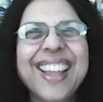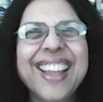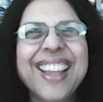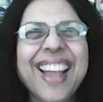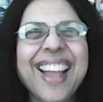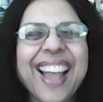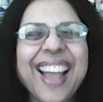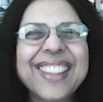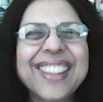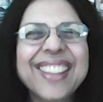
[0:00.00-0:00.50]

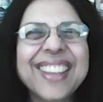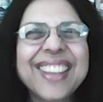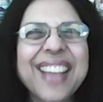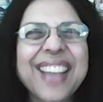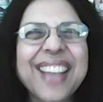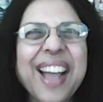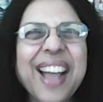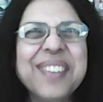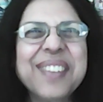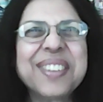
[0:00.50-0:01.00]
I think
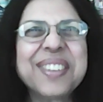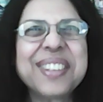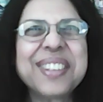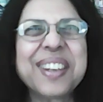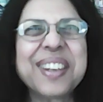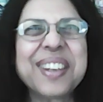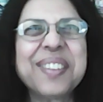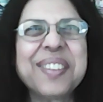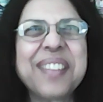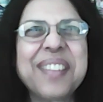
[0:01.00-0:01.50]
I would
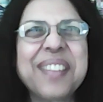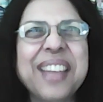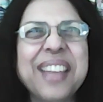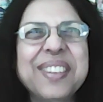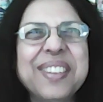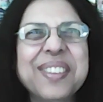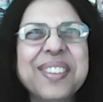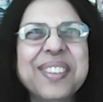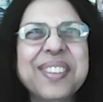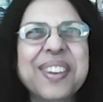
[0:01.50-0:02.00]
like
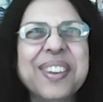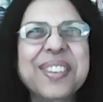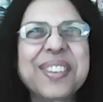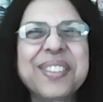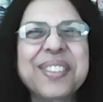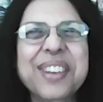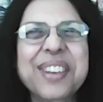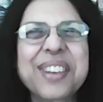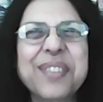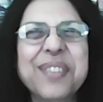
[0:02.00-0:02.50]
to talk to
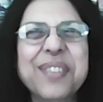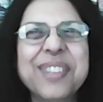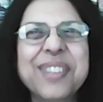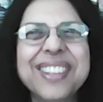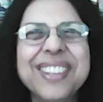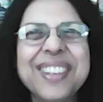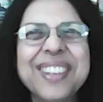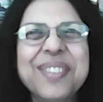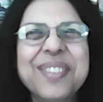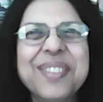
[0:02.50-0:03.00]

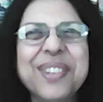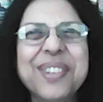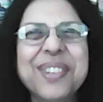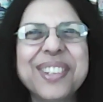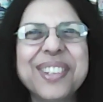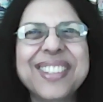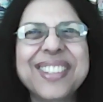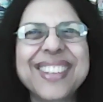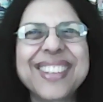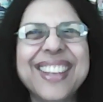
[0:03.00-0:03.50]
Draupadi
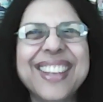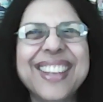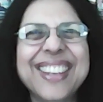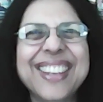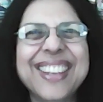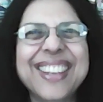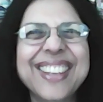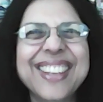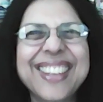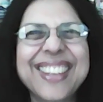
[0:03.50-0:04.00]
most
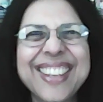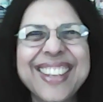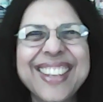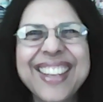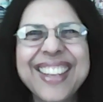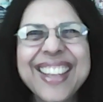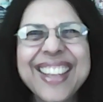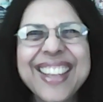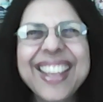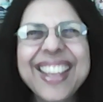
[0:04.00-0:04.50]

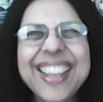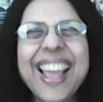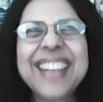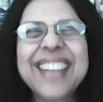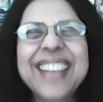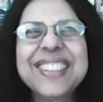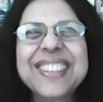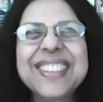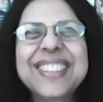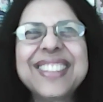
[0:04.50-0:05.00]

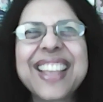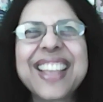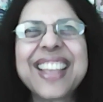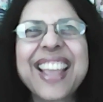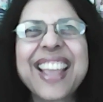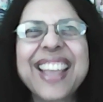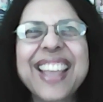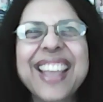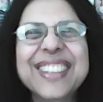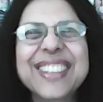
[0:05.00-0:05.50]
and to say,
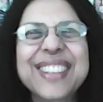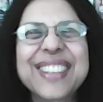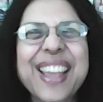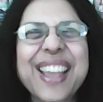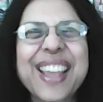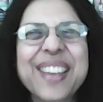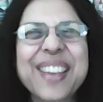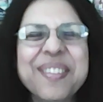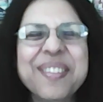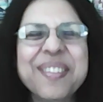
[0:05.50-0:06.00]
hey, did
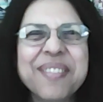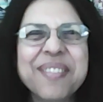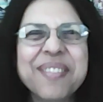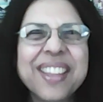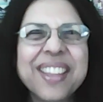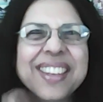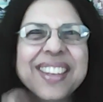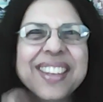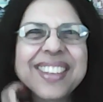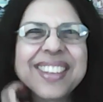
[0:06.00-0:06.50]
I
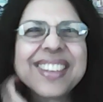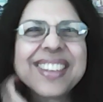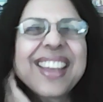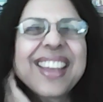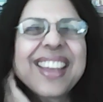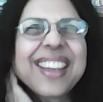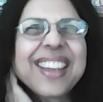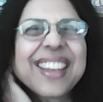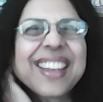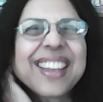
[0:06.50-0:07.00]

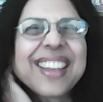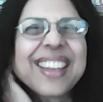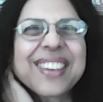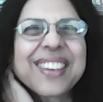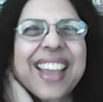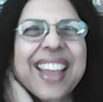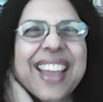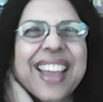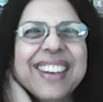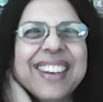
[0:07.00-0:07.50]
get your
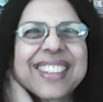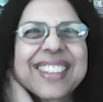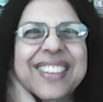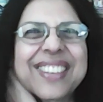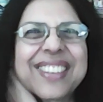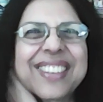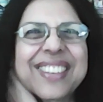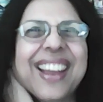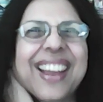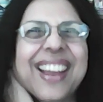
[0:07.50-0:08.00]

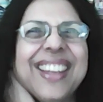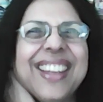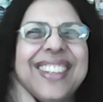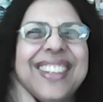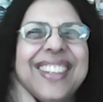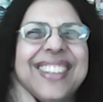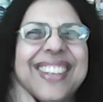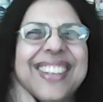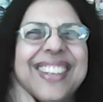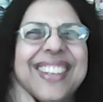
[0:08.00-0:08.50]
character right?
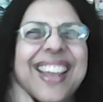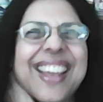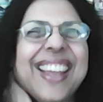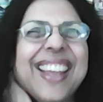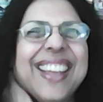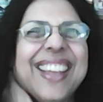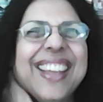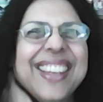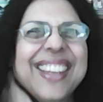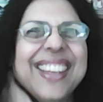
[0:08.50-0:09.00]
Did
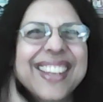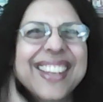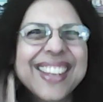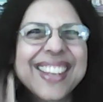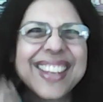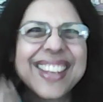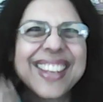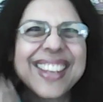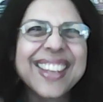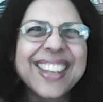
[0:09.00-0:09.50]

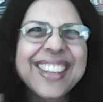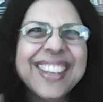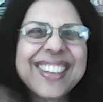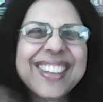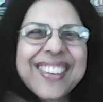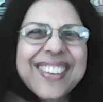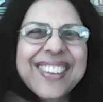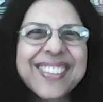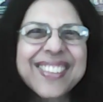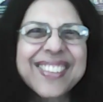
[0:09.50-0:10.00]

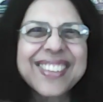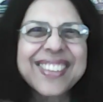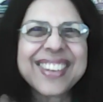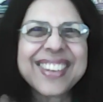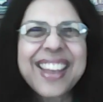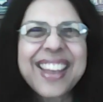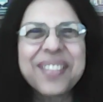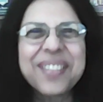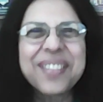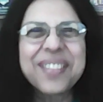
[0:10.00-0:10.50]

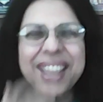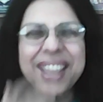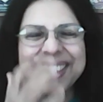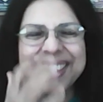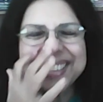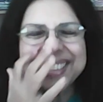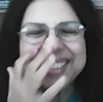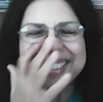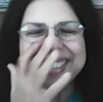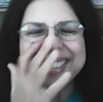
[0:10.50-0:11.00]
I
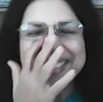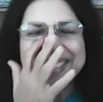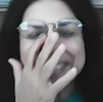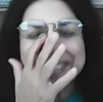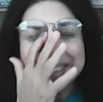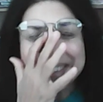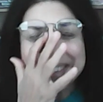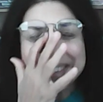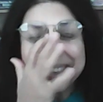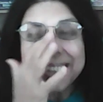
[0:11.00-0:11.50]
manage to,
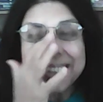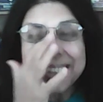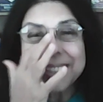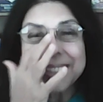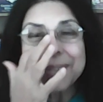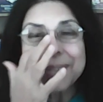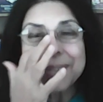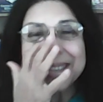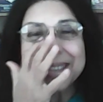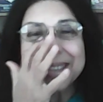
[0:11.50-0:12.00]

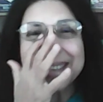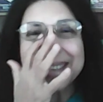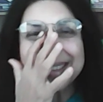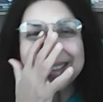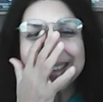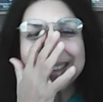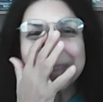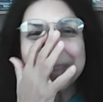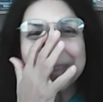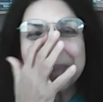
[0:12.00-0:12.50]
especially
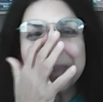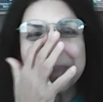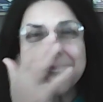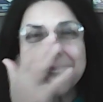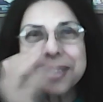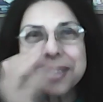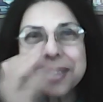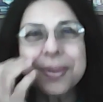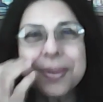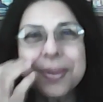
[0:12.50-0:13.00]
the
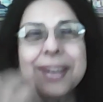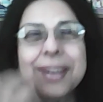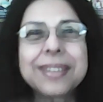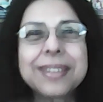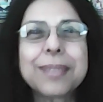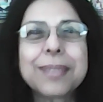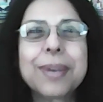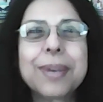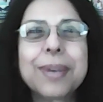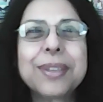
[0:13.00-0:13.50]
parts where
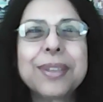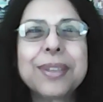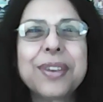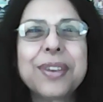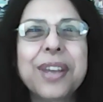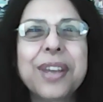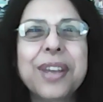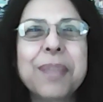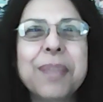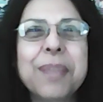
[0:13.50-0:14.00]
it's about
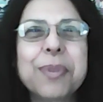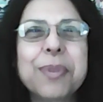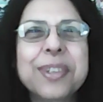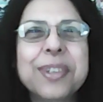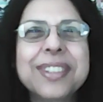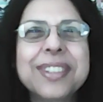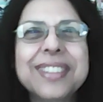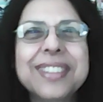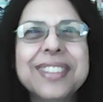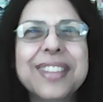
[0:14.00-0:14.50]
your
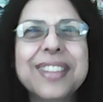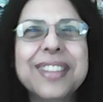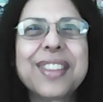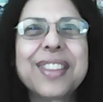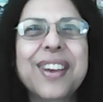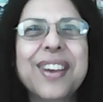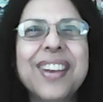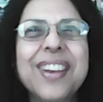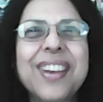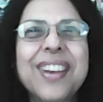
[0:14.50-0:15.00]
emotions and
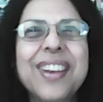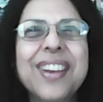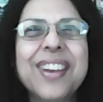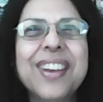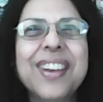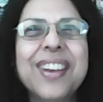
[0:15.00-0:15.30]
thoughts,